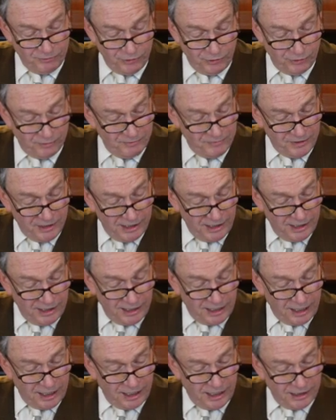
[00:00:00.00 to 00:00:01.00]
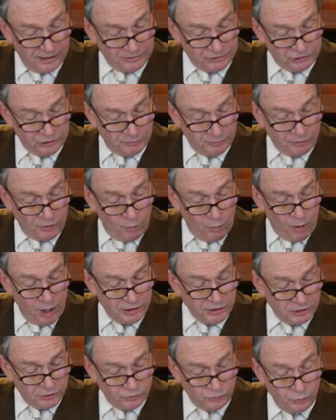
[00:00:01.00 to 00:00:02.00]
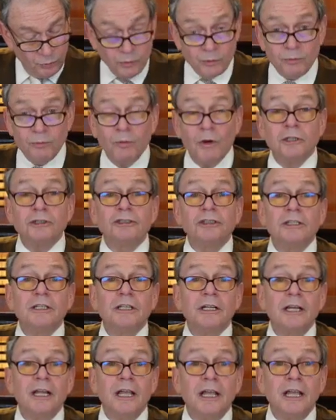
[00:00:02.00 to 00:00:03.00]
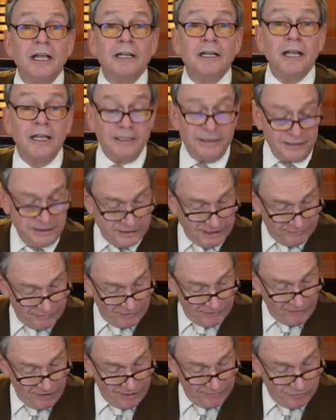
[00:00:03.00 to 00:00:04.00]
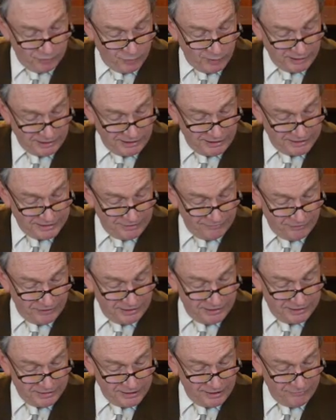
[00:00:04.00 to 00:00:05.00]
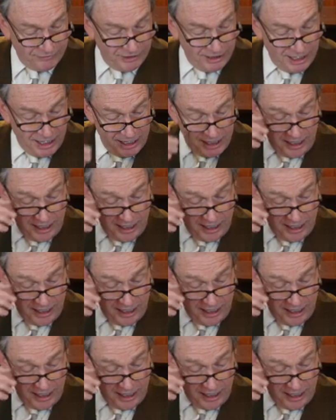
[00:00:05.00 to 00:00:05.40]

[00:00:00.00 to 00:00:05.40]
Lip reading: Europe. She would go on to tour Russia in 1875 through 1877,